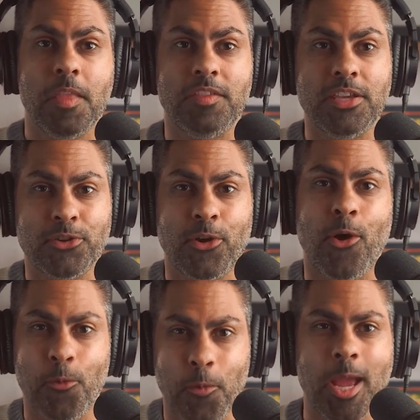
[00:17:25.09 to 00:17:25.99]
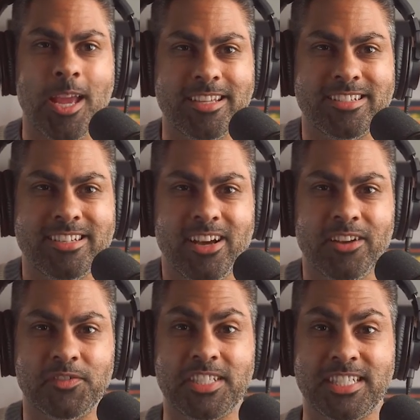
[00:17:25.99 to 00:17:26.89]
these are all ways
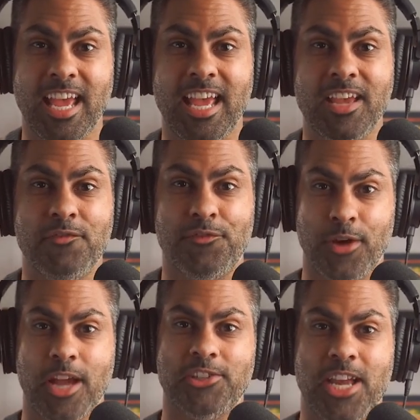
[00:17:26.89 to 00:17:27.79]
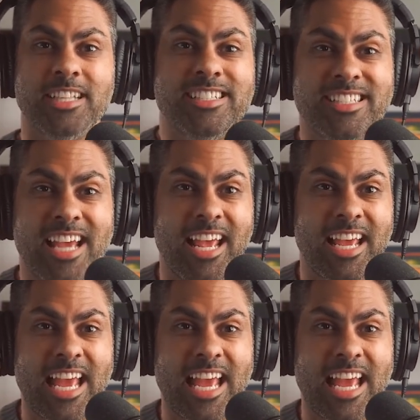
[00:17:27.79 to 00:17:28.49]
of staying fresh and staying mm-hmm.